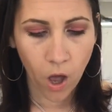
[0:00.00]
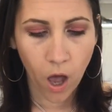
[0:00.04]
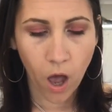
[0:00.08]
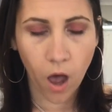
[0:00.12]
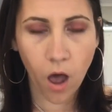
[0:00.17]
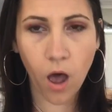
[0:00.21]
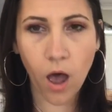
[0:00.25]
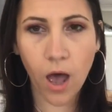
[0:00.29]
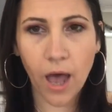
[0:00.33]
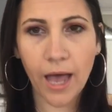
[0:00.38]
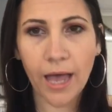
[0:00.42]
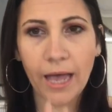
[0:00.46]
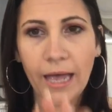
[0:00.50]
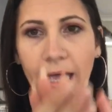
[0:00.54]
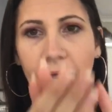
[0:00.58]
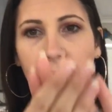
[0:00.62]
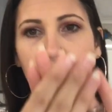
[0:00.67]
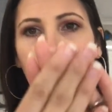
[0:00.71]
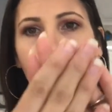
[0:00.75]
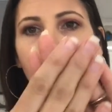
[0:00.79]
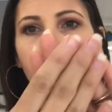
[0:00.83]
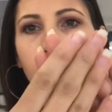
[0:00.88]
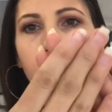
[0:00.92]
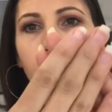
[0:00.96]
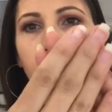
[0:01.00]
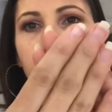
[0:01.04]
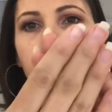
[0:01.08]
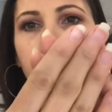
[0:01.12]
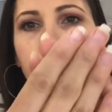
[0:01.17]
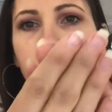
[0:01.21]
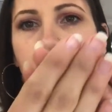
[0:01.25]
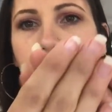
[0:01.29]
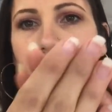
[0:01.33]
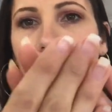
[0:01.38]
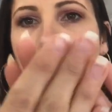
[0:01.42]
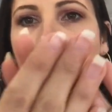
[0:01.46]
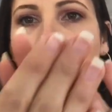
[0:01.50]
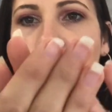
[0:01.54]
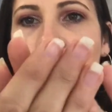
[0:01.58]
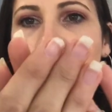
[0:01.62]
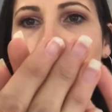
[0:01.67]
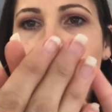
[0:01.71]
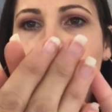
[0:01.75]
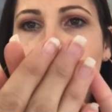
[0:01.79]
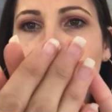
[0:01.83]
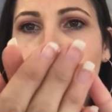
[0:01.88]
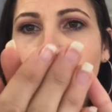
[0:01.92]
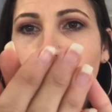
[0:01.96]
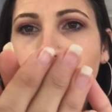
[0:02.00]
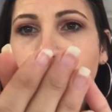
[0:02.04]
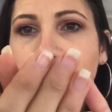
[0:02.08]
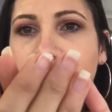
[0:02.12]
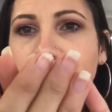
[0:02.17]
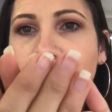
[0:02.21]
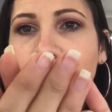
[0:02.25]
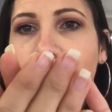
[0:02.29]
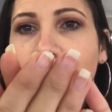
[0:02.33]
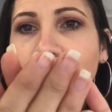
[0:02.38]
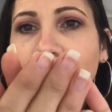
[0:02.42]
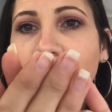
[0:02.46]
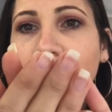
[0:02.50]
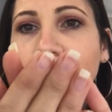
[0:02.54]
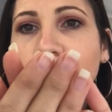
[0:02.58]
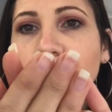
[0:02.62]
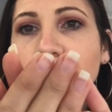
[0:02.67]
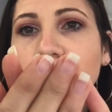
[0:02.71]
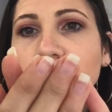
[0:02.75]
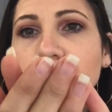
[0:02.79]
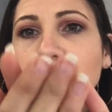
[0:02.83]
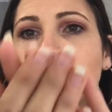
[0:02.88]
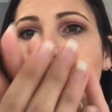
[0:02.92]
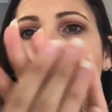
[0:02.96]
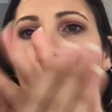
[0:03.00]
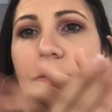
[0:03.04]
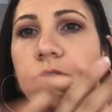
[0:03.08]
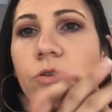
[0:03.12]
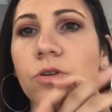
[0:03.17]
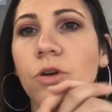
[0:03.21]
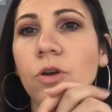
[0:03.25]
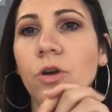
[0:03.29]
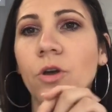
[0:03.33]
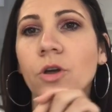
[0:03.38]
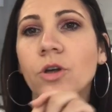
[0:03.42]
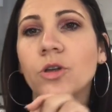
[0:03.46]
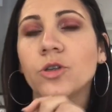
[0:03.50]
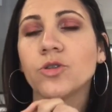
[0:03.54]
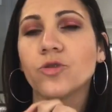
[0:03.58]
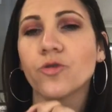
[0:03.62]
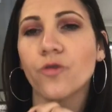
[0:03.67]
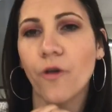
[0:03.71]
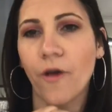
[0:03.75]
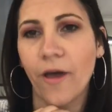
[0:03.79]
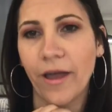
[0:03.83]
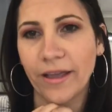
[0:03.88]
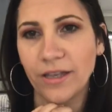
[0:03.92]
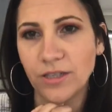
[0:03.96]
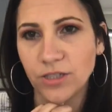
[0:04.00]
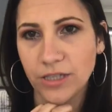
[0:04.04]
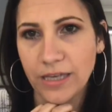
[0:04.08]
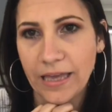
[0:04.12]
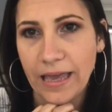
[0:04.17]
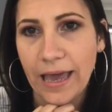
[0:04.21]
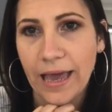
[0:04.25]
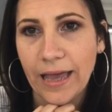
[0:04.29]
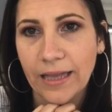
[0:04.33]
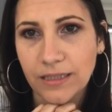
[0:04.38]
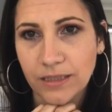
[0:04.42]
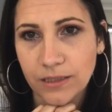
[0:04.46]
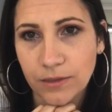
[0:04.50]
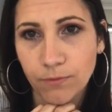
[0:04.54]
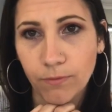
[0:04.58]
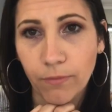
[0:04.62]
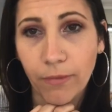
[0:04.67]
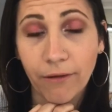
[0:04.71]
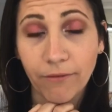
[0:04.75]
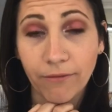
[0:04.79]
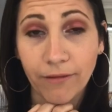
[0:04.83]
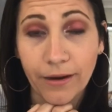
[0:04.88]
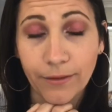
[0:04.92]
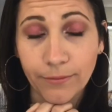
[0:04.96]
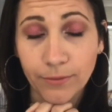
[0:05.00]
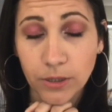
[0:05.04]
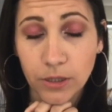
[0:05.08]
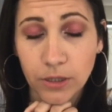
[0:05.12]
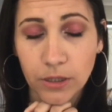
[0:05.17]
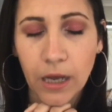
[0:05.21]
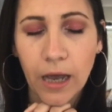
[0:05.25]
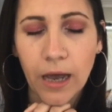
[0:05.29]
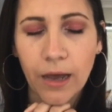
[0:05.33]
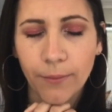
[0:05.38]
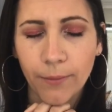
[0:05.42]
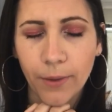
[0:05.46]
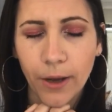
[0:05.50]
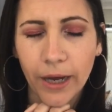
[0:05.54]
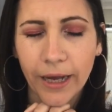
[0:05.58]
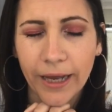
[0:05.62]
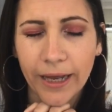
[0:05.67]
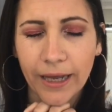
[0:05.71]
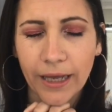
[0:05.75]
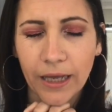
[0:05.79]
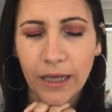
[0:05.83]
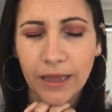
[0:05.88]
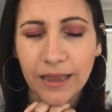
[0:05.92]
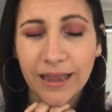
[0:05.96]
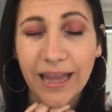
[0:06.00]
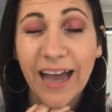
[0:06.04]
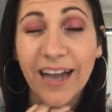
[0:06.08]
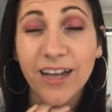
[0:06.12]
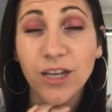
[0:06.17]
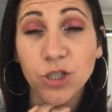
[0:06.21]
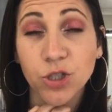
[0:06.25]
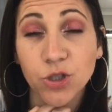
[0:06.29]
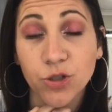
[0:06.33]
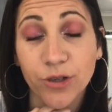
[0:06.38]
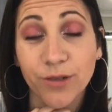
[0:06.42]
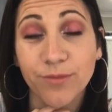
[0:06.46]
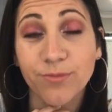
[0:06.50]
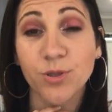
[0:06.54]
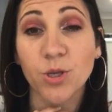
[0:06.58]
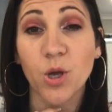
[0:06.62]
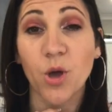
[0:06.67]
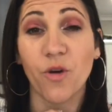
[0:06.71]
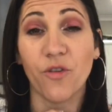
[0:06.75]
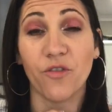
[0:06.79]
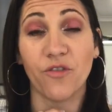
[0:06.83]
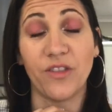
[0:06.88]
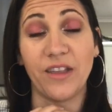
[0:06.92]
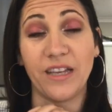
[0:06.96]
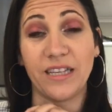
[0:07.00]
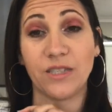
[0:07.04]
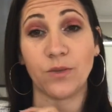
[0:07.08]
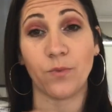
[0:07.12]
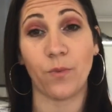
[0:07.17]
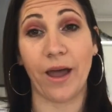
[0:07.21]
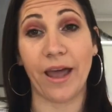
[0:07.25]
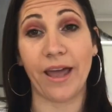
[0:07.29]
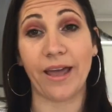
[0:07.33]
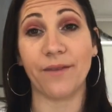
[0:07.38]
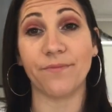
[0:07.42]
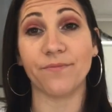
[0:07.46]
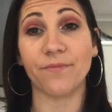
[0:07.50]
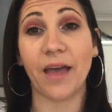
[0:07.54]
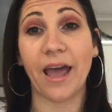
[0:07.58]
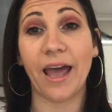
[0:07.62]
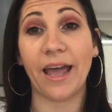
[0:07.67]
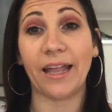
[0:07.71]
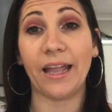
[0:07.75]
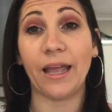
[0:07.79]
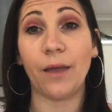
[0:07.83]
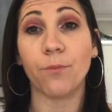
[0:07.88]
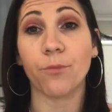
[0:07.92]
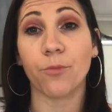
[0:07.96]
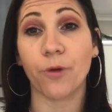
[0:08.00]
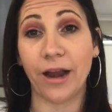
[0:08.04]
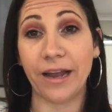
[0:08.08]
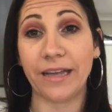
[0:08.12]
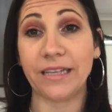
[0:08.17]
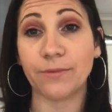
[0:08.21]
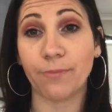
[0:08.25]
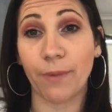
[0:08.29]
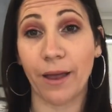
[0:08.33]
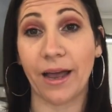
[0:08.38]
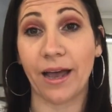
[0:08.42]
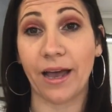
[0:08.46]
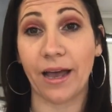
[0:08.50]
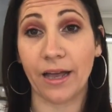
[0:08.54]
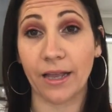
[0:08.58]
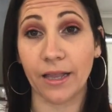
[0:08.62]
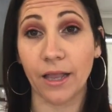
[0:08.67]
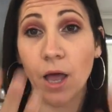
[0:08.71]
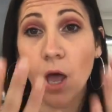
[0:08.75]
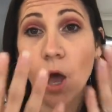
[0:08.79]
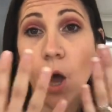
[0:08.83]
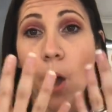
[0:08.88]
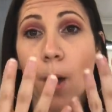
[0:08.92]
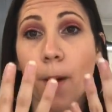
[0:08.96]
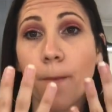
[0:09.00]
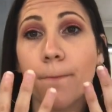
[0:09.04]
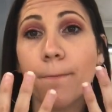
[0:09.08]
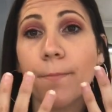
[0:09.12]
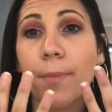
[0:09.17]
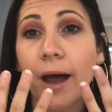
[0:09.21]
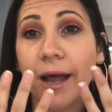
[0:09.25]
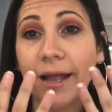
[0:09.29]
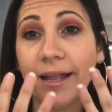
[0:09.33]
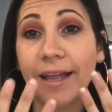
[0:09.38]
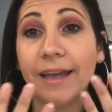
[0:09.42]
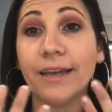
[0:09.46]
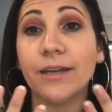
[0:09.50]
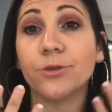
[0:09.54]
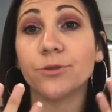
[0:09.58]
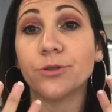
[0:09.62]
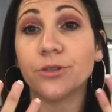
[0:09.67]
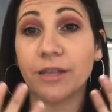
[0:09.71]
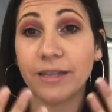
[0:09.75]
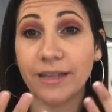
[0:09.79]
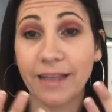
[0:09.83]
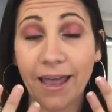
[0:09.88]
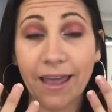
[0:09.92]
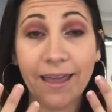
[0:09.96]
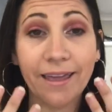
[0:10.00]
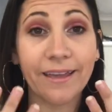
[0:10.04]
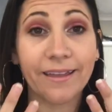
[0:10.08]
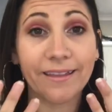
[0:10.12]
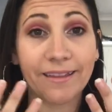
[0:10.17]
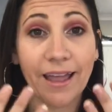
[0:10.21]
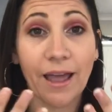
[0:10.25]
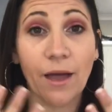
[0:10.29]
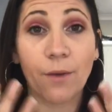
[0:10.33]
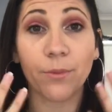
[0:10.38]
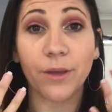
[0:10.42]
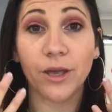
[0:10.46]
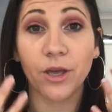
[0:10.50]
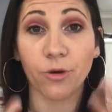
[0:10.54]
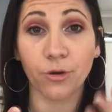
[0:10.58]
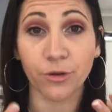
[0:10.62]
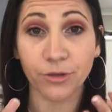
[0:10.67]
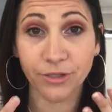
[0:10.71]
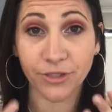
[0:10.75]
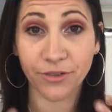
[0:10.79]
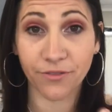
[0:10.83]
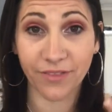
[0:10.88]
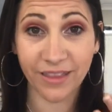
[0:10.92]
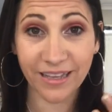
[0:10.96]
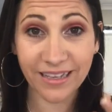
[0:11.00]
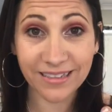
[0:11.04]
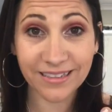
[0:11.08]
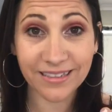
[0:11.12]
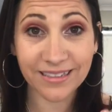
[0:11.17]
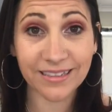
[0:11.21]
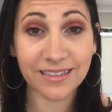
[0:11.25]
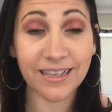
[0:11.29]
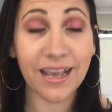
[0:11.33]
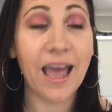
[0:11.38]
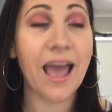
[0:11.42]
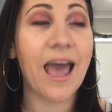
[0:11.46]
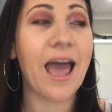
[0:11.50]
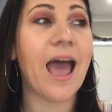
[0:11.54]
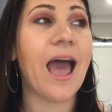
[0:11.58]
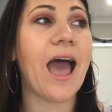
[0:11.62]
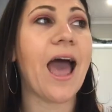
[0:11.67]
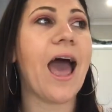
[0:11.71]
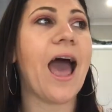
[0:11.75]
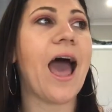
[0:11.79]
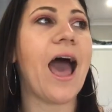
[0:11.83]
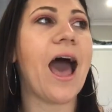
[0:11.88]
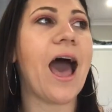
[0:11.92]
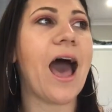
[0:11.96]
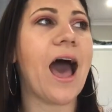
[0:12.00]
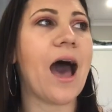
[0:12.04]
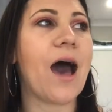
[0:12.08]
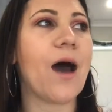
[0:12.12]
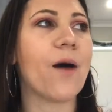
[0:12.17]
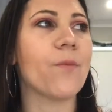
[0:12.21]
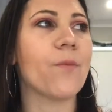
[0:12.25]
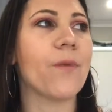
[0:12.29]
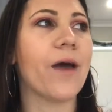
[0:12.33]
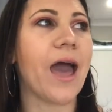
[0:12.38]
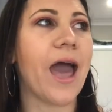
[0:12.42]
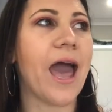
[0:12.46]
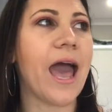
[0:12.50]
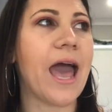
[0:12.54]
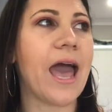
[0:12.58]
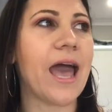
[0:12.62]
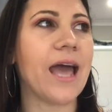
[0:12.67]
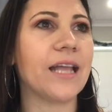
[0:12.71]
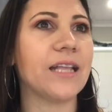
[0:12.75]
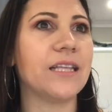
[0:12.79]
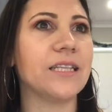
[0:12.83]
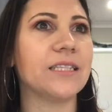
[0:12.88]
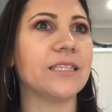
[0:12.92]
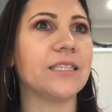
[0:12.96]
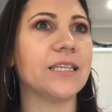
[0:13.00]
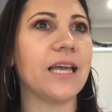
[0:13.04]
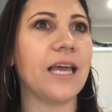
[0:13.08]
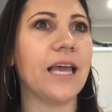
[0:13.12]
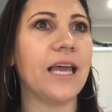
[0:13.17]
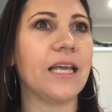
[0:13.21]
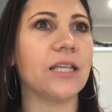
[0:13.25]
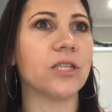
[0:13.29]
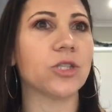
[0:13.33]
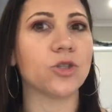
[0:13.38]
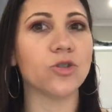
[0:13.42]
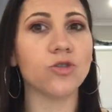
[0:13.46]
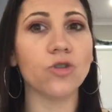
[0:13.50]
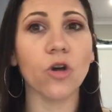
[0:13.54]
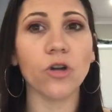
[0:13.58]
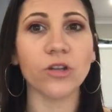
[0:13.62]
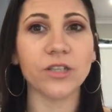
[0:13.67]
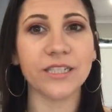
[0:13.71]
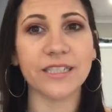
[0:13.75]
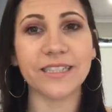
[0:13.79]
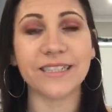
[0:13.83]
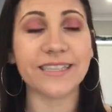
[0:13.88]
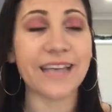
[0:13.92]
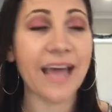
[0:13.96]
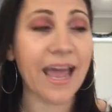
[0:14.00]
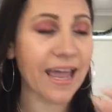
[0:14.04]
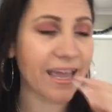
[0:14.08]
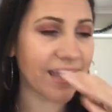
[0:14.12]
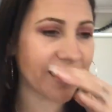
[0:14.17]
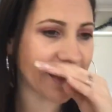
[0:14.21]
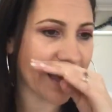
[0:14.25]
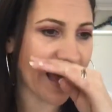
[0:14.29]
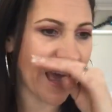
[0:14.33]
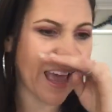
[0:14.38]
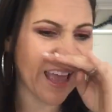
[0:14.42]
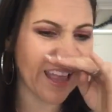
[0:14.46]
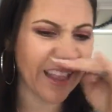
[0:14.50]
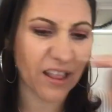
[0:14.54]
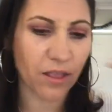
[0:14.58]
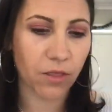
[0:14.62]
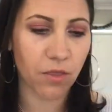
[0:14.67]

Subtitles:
I destroyed my nails trying to get my my lacquer strips off this way, and it breaks my heart. My nails are naked now because of this, and it's not to say that